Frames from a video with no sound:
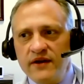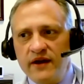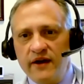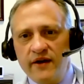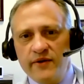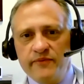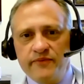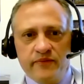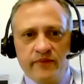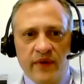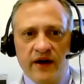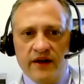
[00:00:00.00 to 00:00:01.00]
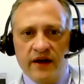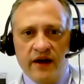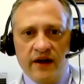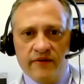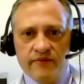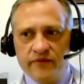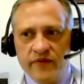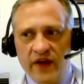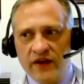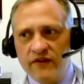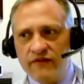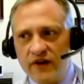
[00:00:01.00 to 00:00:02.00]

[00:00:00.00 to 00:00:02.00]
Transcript: But thank you for